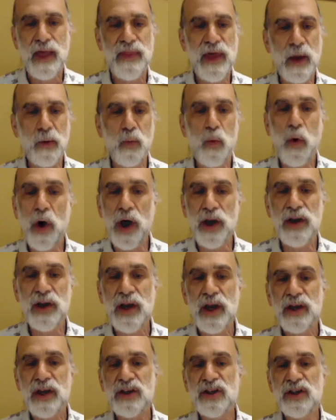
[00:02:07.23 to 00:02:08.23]
that one
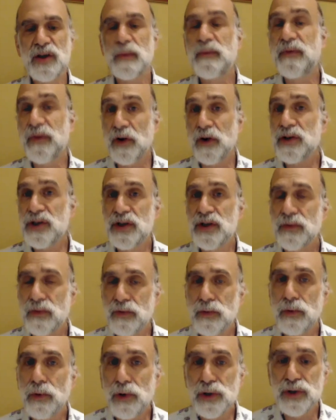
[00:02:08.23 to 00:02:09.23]
subverts the
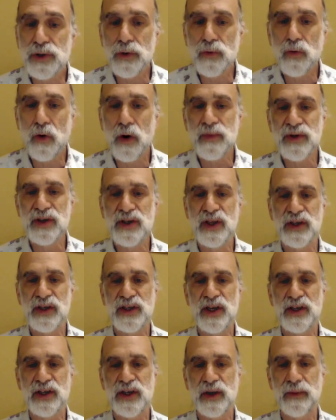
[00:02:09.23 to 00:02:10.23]
rules or norms of the
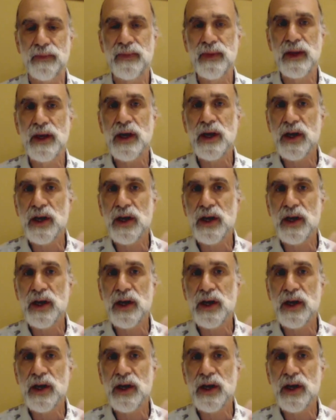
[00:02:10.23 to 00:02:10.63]
system